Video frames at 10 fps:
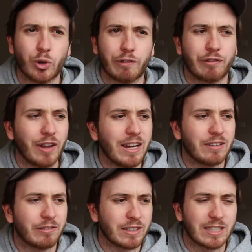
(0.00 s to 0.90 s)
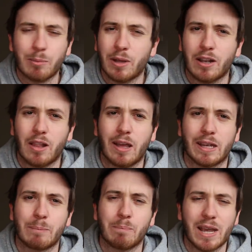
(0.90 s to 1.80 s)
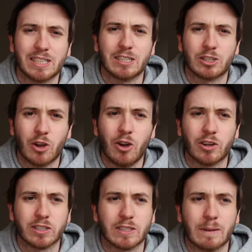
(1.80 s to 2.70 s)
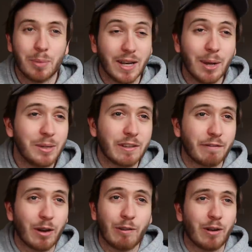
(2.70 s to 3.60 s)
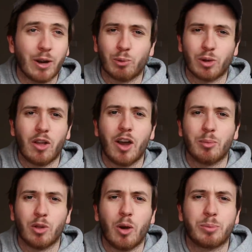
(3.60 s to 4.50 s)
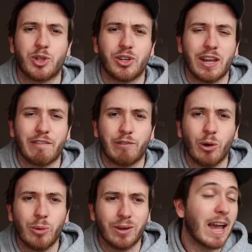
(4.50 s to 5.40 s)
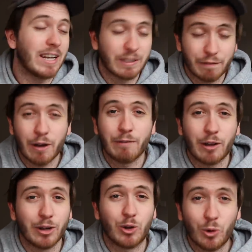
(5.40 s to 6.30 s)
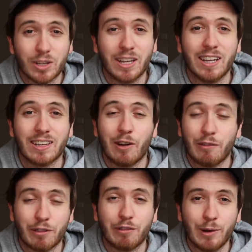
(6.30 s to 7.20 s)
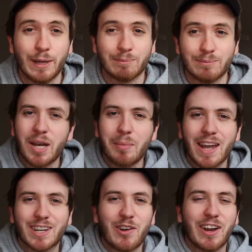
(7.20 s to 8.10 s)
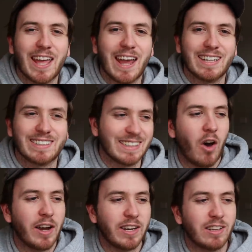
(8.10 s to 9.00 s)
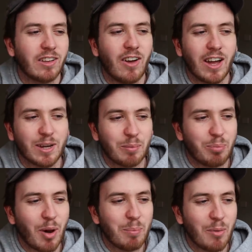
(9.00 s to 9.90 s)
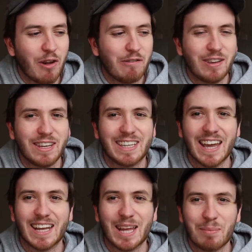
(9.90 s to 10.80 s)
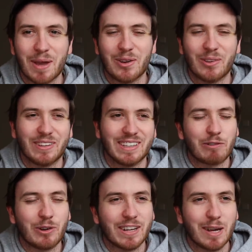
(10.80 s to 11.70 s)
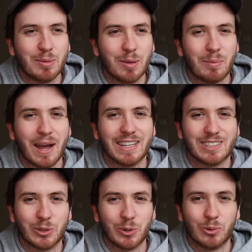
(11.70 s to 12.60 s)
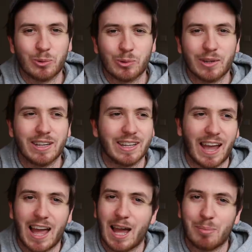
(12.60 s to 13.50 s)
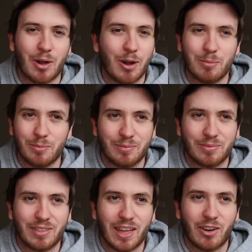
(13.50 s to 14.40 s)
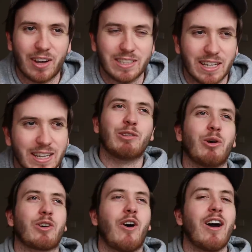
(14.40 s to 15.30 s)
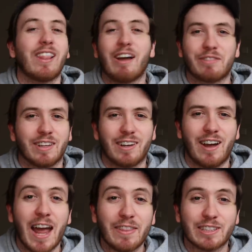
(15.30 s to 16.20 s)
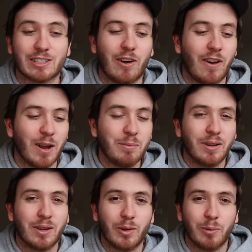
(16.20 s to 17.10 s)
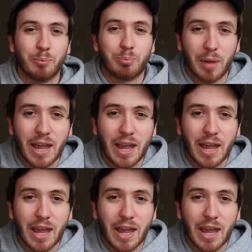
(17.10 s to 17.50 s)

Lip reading: sort of feat for someone like Mason Cox. But now he's a very, very reliable option down forward, and he's a very, very good kick of the footy. Benny Mac 98, I didn't like Bob Murphy getting a medal. I've got a couple of mates who really harp home that idea. Look, I loved it. At the time,